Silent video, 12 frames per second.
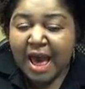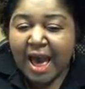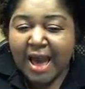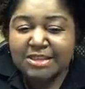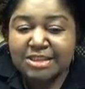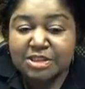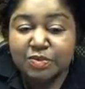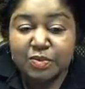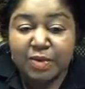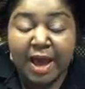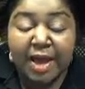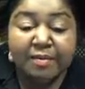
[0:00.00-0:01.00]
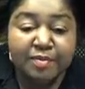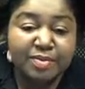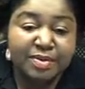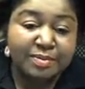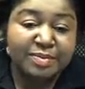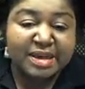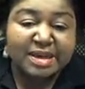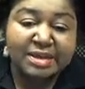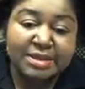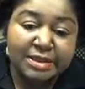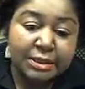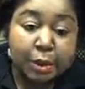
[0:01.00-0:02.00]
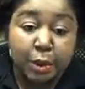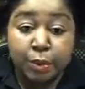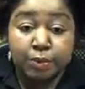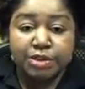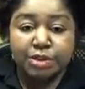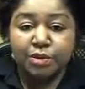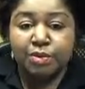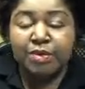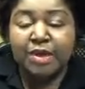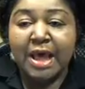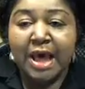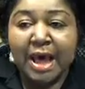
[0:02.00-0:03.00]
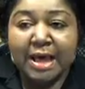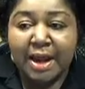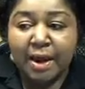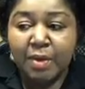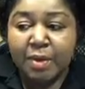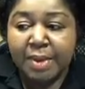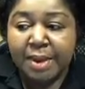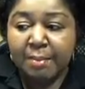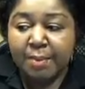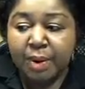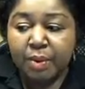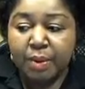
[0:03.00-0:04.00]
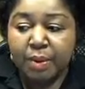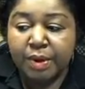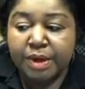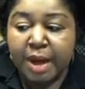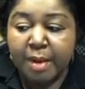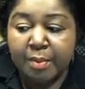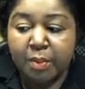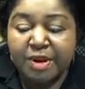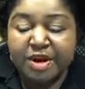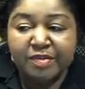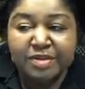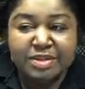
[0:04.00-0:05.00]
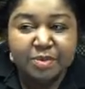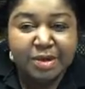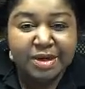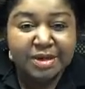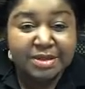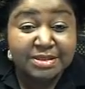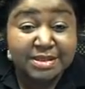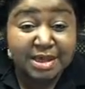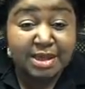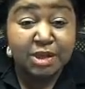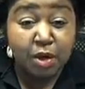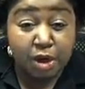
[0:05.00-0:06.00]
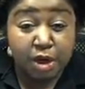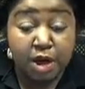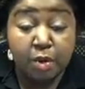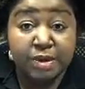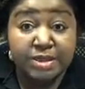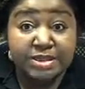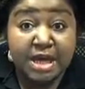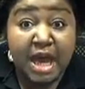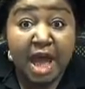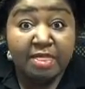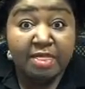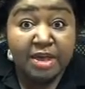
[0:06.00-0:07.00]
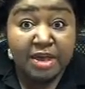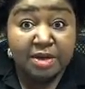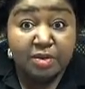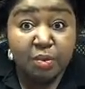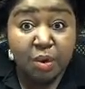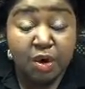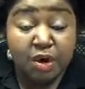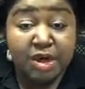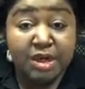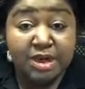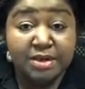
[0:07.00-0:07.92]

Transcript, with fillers: I just, I'm, I'm a little old school, and I remember growing up, whenever someone said your hair was the N word,